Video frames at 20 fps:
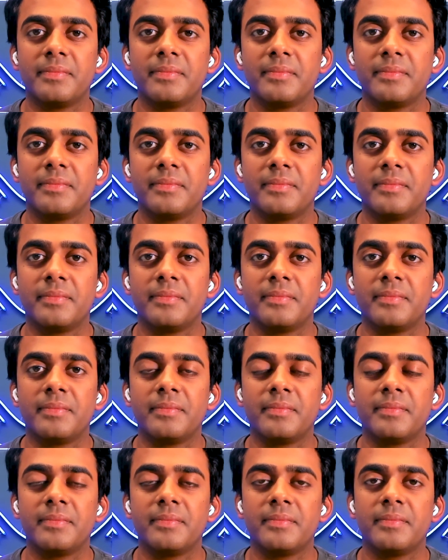
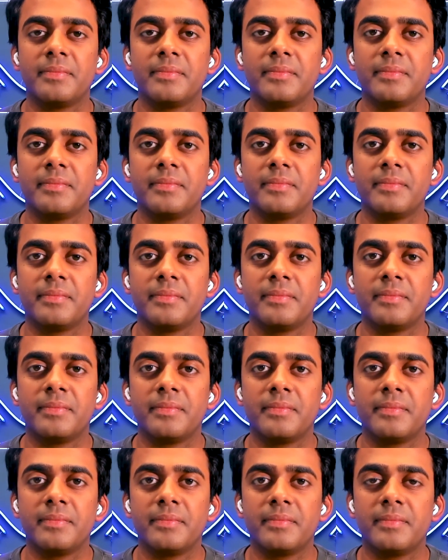
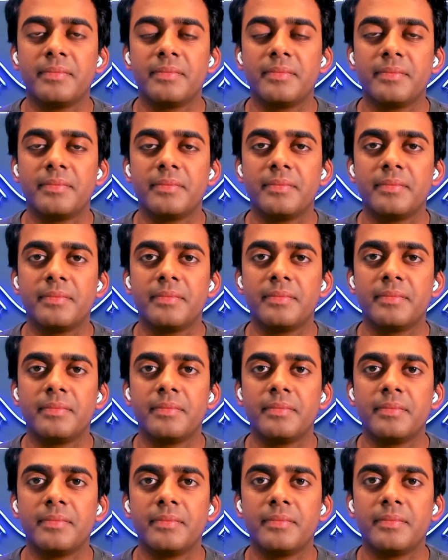
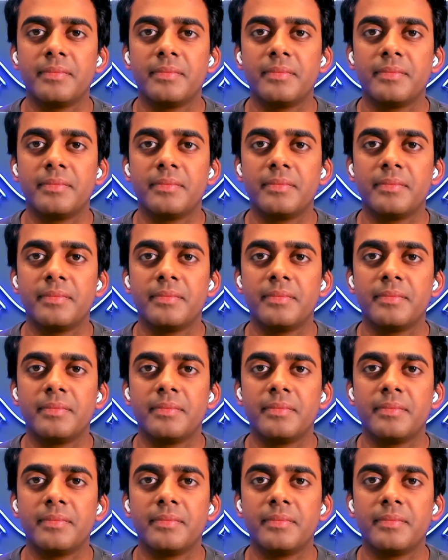This person isn't speaking.